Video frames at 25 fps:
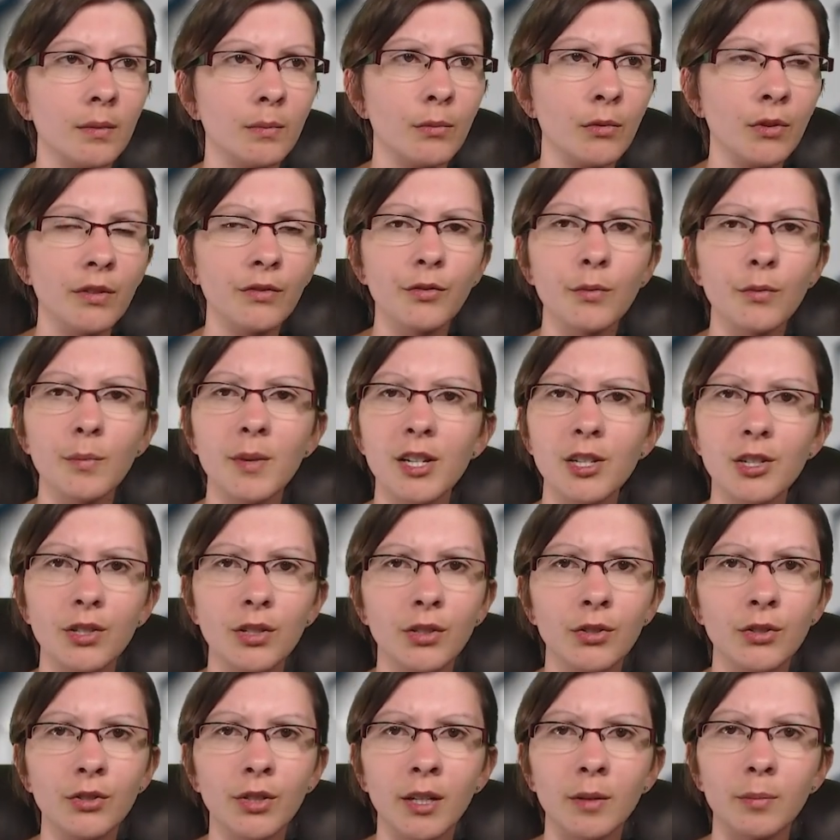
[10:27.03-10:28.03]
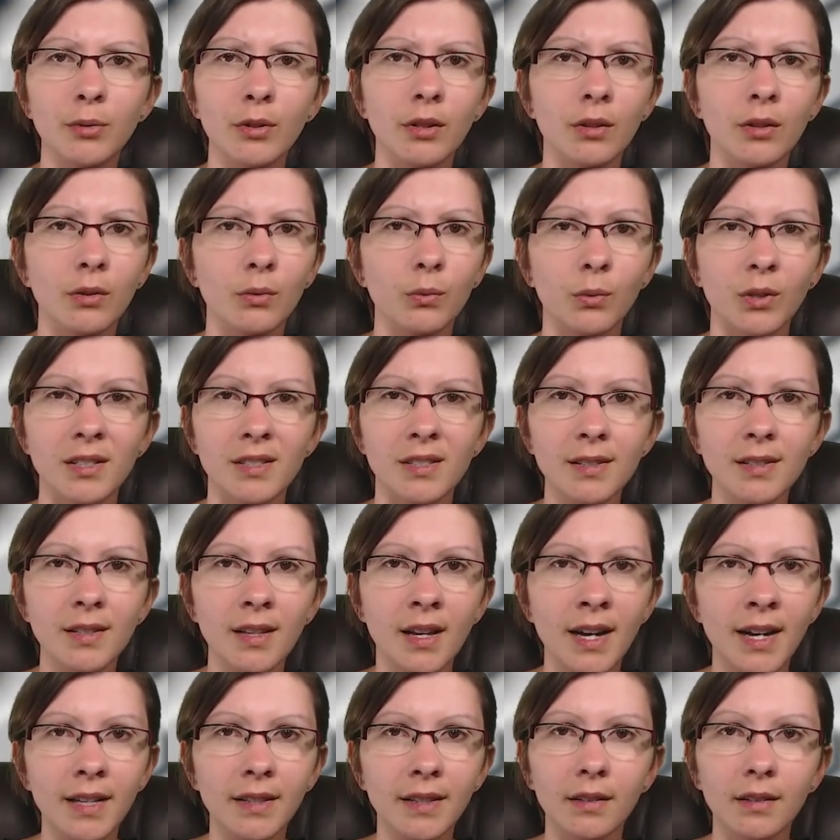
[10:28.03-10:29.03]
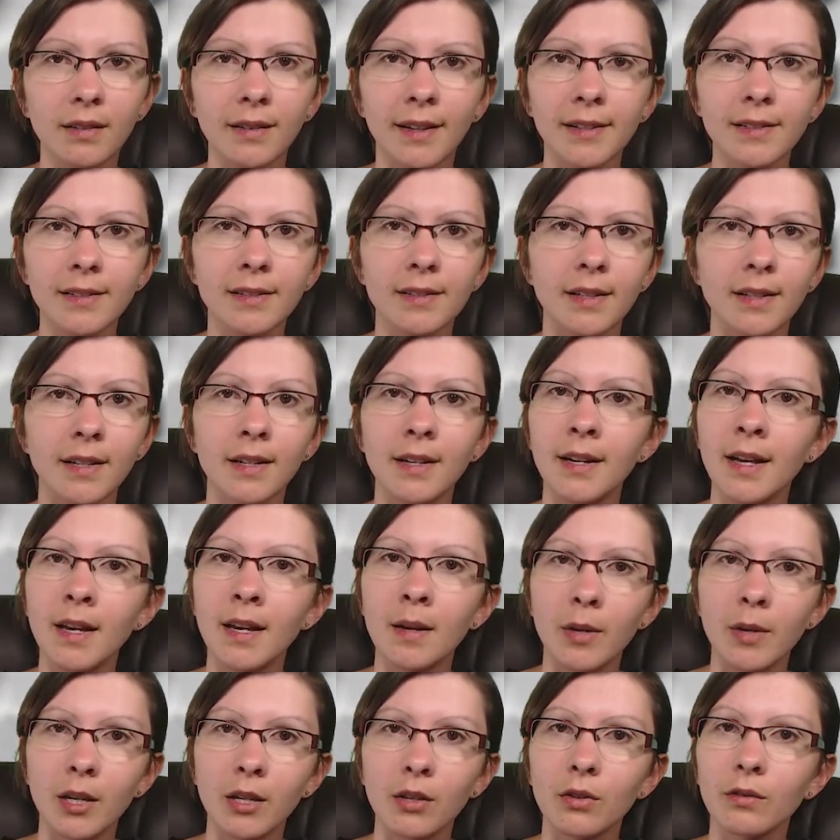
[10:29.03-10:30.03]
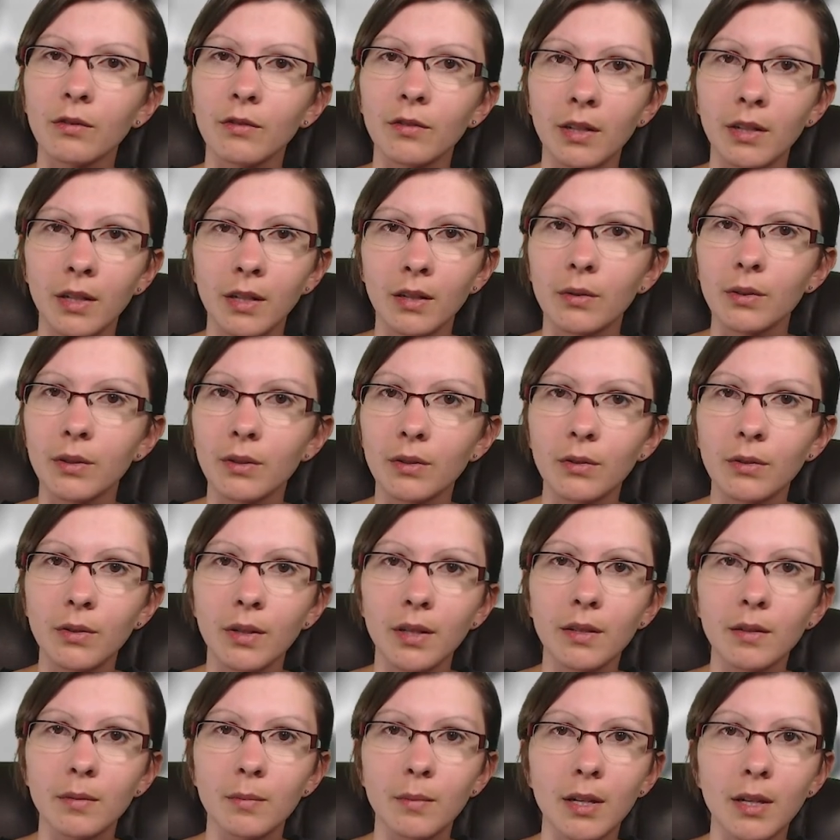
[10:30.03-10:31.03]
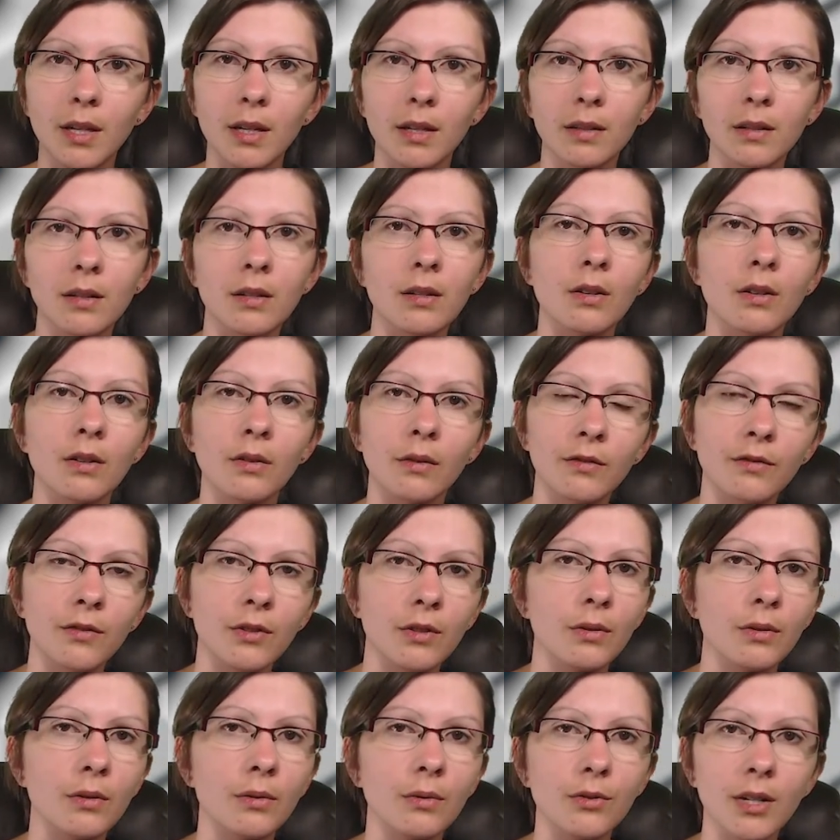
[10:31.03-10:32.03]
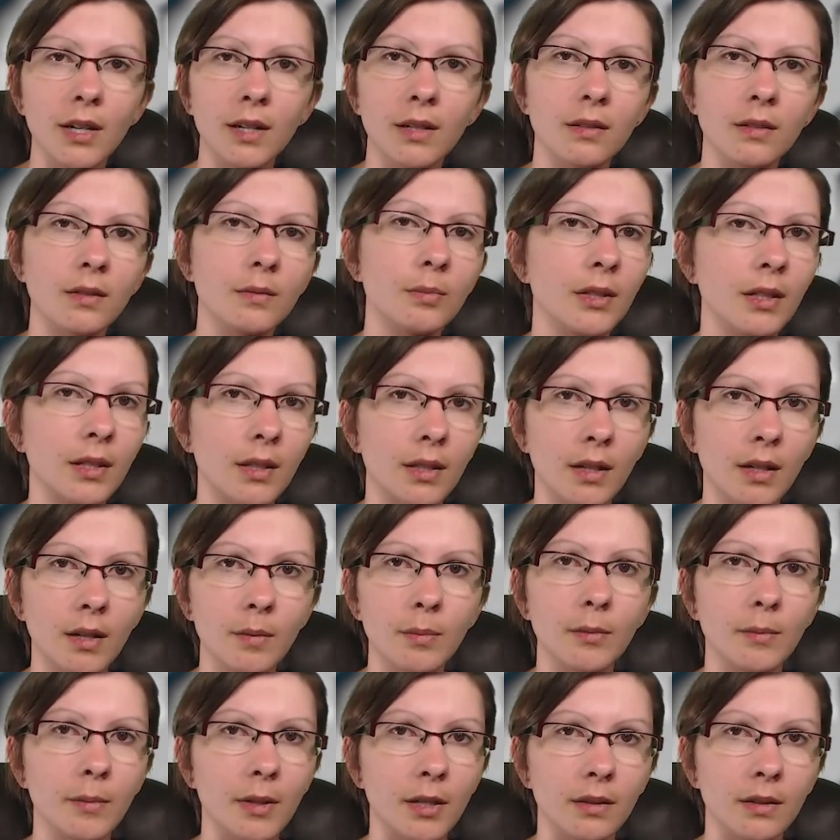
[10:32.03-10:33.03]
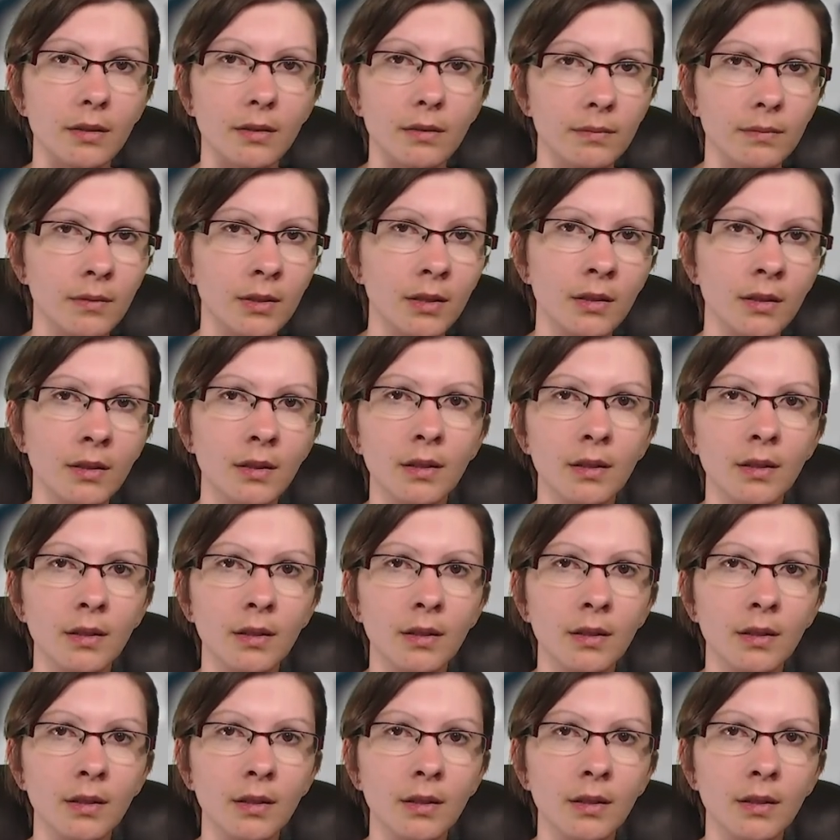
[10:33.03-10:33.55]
more information you try to put on one slide, the less dynamic your video is going to be. If you try to split it up among,